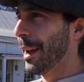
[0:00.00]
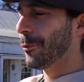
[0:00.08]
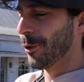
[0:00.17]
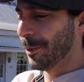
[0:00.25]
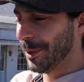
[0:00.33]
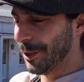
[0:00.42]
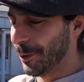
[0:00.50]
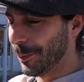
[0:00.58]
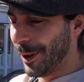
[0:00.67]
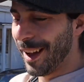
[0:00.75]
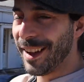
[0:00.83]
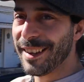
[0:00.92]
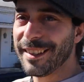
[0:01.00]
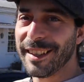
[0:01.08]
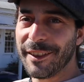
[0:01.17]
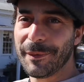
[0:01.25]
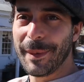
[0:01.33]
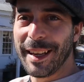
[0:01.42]
I wouldn't be surprised
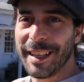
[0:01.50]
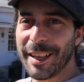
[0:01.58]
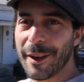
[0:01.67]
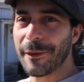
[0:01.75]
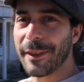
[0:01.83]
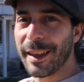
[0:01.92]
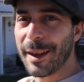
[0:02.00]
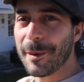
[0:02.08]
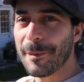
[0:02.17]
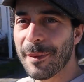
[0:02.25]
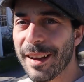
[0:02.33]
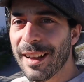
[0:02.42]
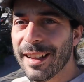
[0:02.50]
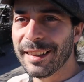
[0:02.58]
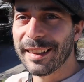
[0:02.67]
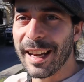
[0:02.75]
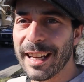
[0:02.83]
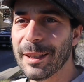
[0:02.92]
if many of them
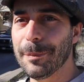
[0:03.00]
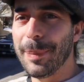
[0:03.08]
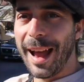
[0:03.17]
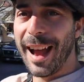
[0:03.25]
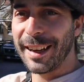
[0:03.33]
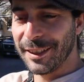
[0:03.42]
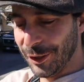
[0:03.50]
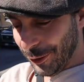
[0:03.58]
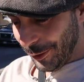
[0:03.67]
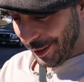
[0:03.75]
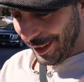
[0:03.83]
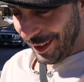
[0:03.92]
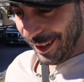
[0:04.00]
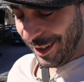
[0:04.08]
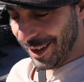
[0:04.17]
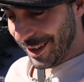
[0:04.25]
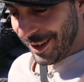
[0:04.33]
date back to the